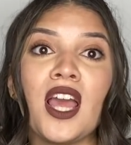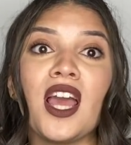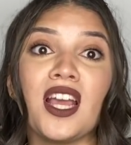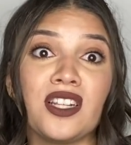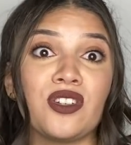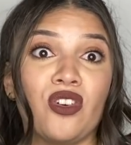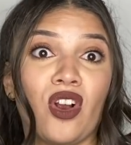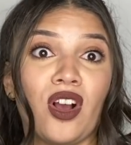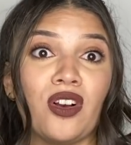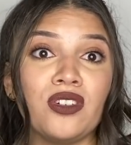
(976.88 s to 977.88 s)
It's
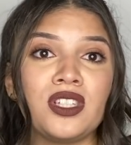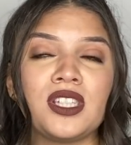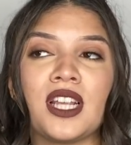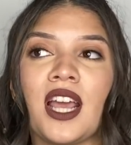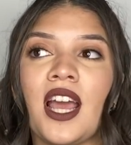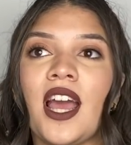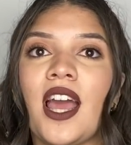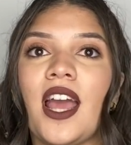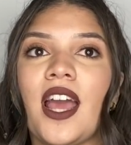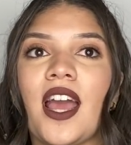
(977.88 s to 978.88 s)
gross,
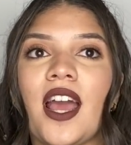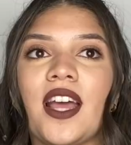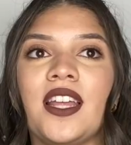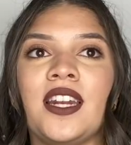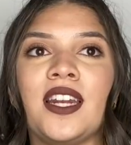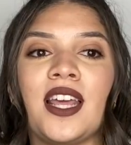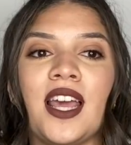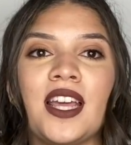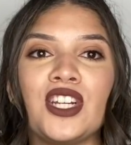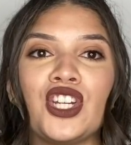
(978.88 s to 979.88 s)
and
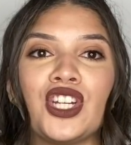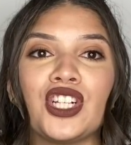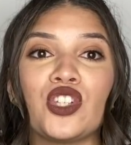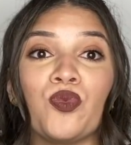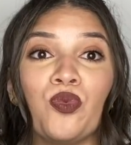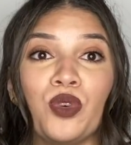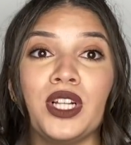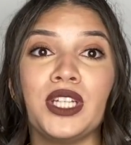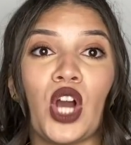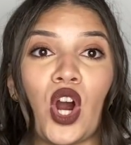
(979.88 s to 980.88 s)
it's just
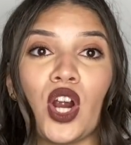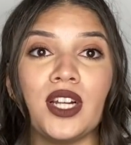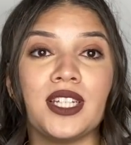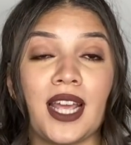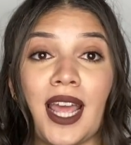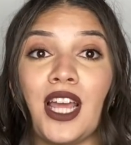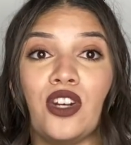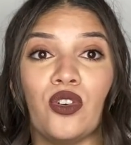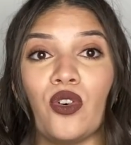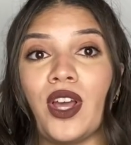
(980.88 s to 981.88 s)
really hard to
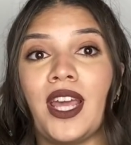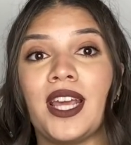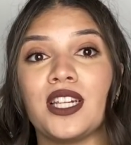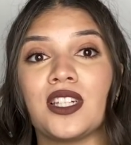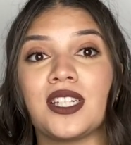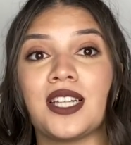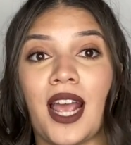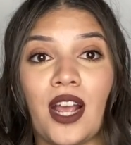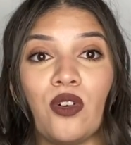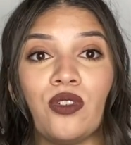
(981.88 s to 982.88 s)
handle. It gets
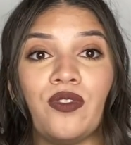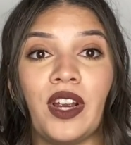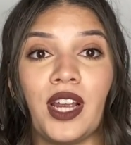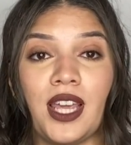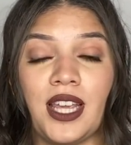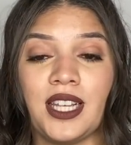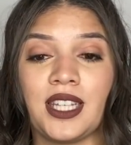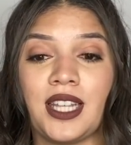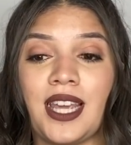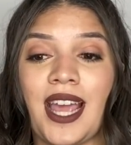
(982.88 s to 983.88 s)
tangled very
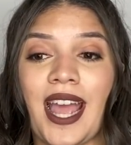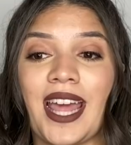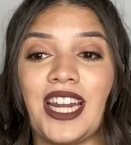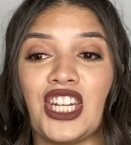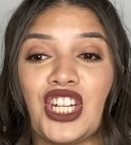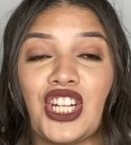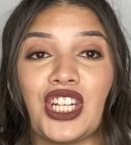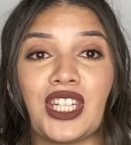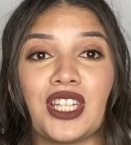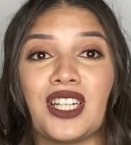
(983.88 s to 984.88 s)
easily, and it's
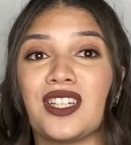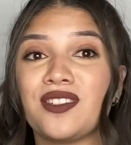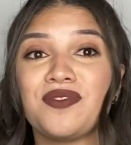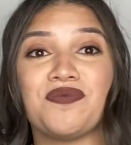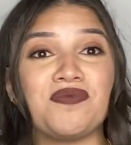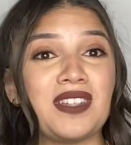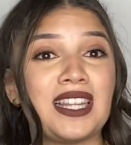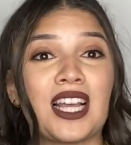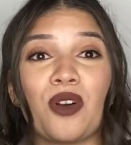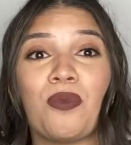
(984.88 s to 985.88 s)
just
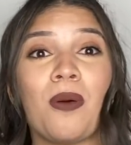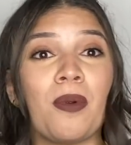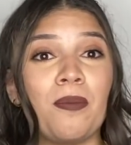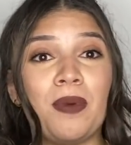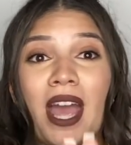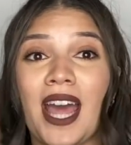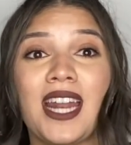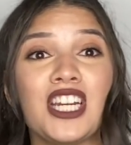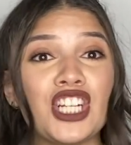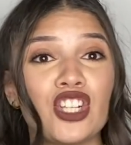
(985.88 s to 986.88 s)
like a rubber band.
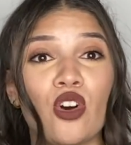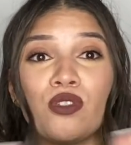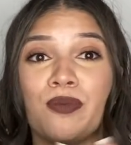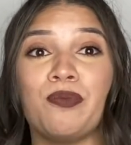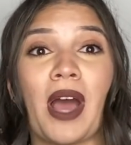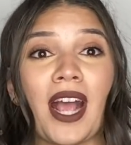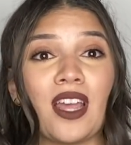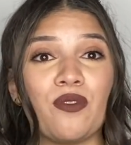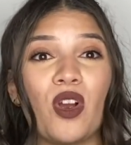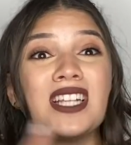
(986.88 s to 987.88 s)
It just goes back
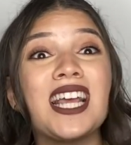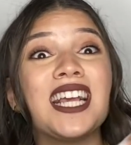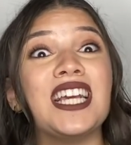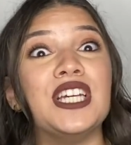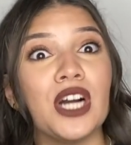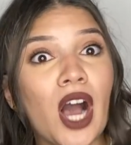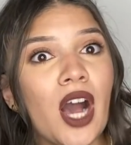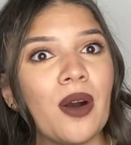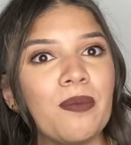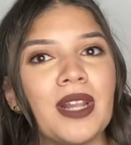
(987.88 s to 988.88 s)
and forth. It's like
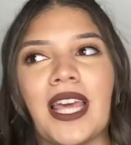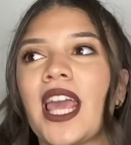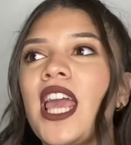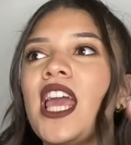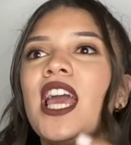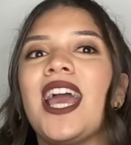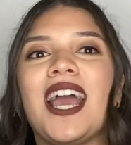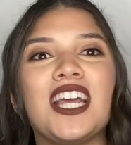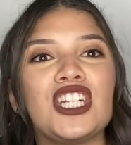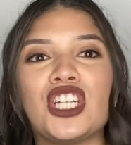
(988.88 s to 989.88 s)
gum. Like,
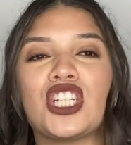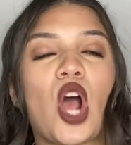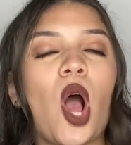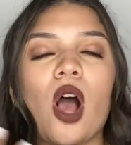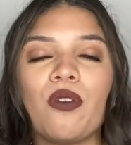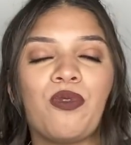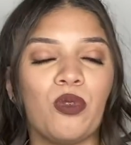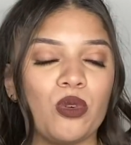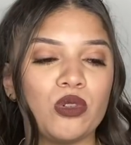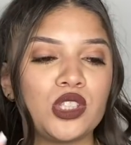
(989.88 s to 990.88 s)
it's just awful.